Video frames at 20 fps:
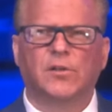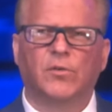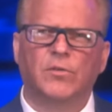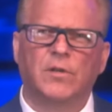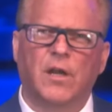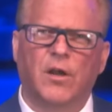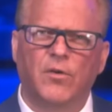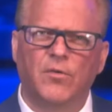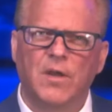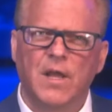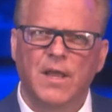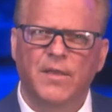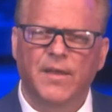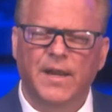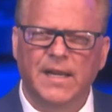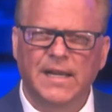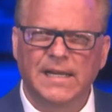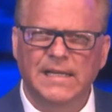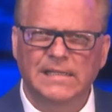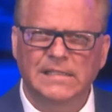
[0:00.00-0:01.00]
know
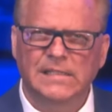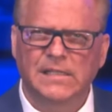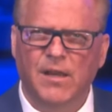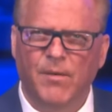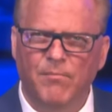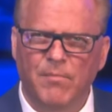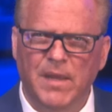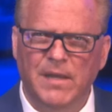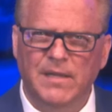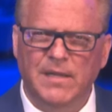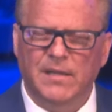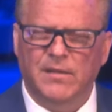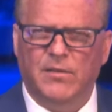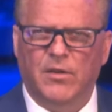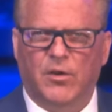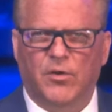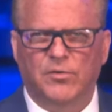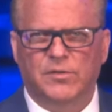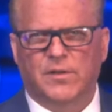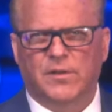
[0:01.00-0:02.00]
that he is commending
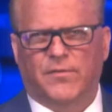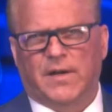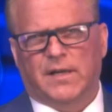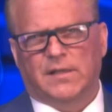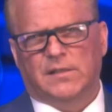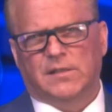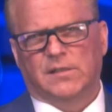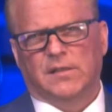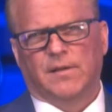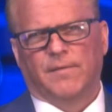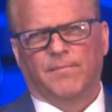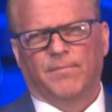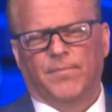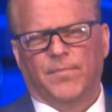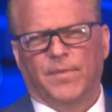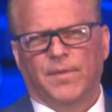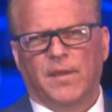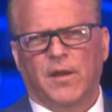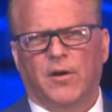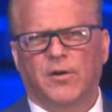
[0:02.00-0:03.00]
those of us
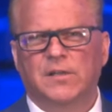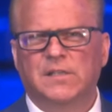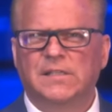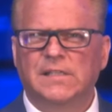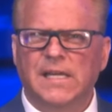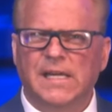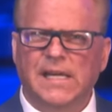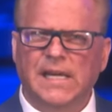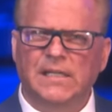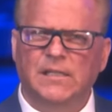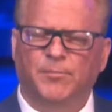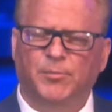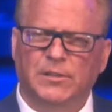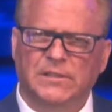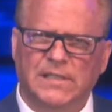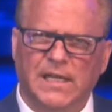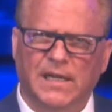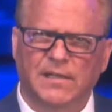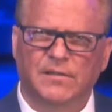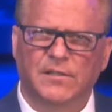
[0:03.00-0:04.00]
that are seeking to
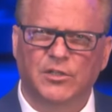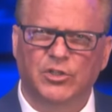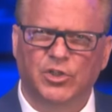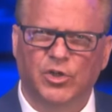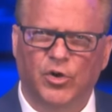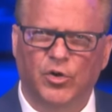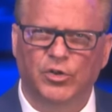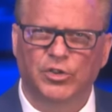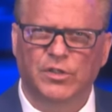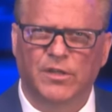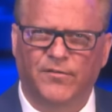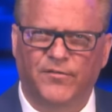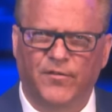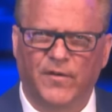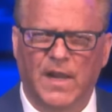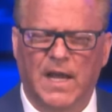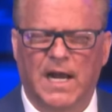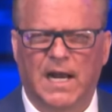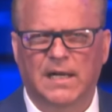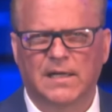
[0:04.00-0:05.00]
protect the church, the
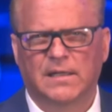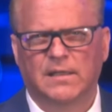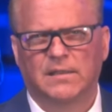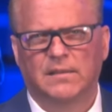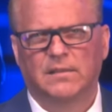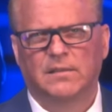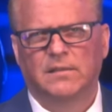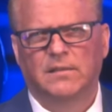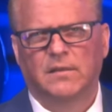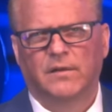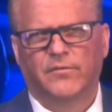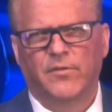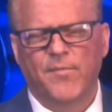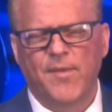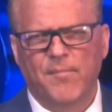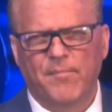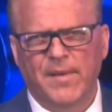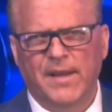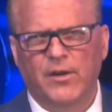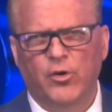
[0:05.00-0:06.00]
flock, from
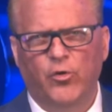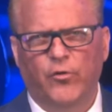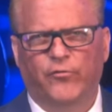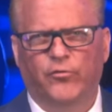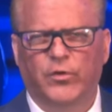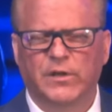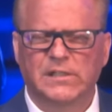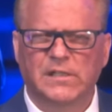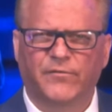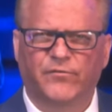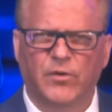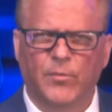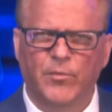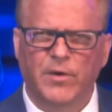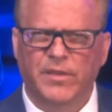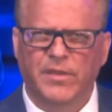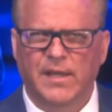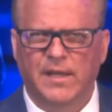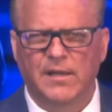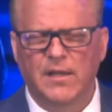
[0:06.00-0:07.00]
the men who've risen from
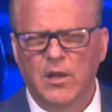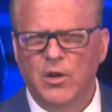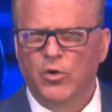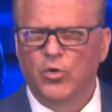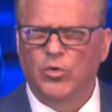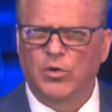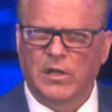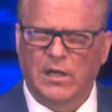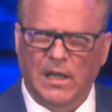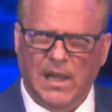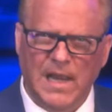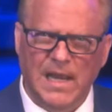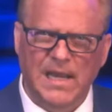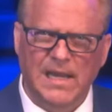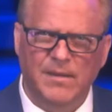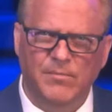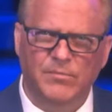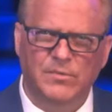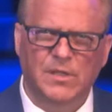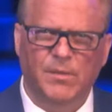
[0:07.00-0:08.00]
within, who
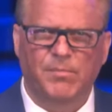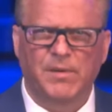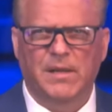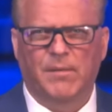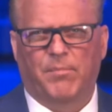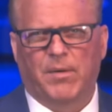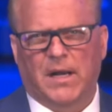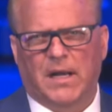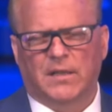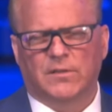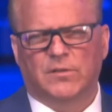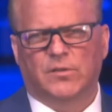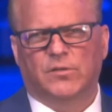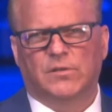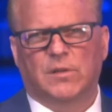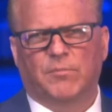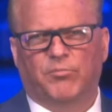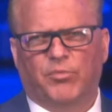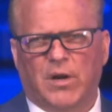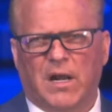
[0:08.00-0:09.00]
claim to be
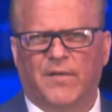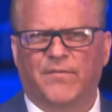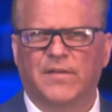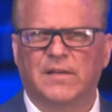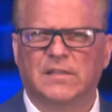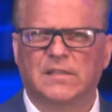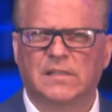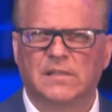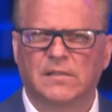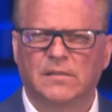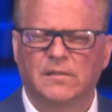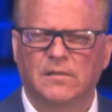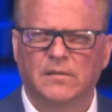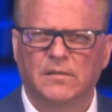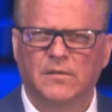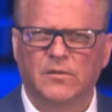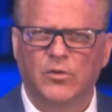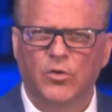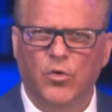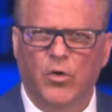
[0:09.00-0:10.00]
apostles and prophets,
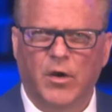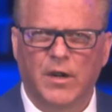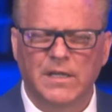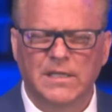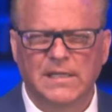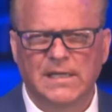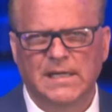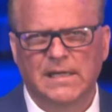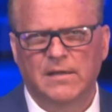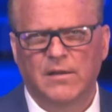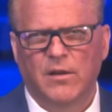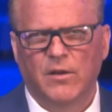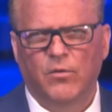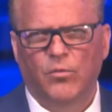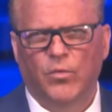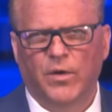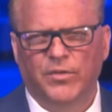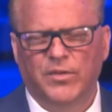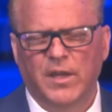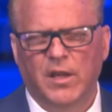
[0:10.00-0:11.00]
who are indeed
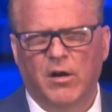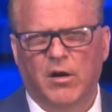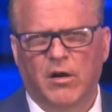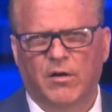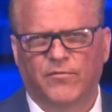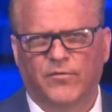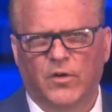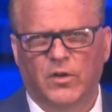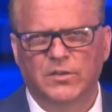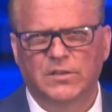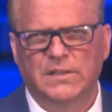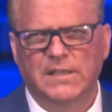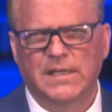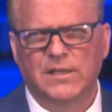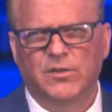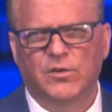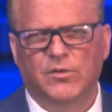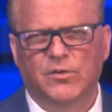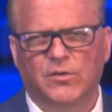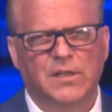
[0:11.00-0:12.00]
what they are false
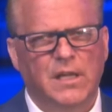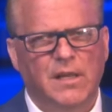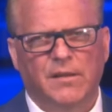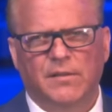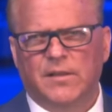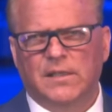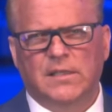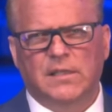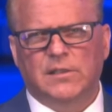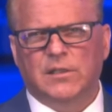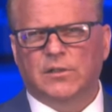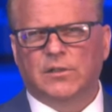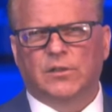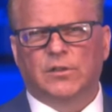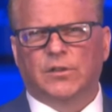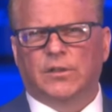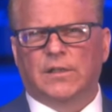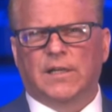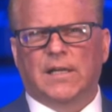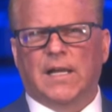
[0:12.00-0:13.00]
teachers. This is a
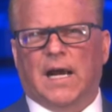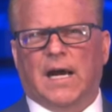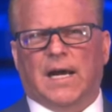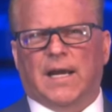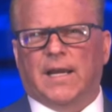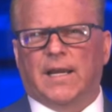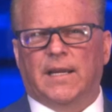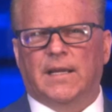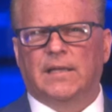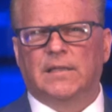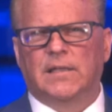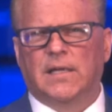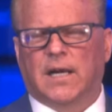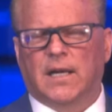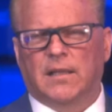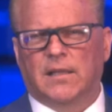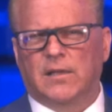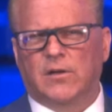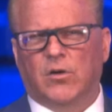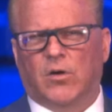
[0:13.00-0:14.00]
good and high and
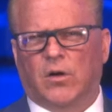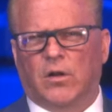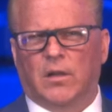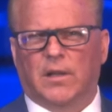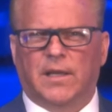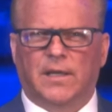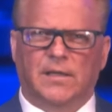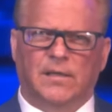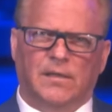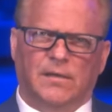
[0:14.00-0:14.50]
godly calling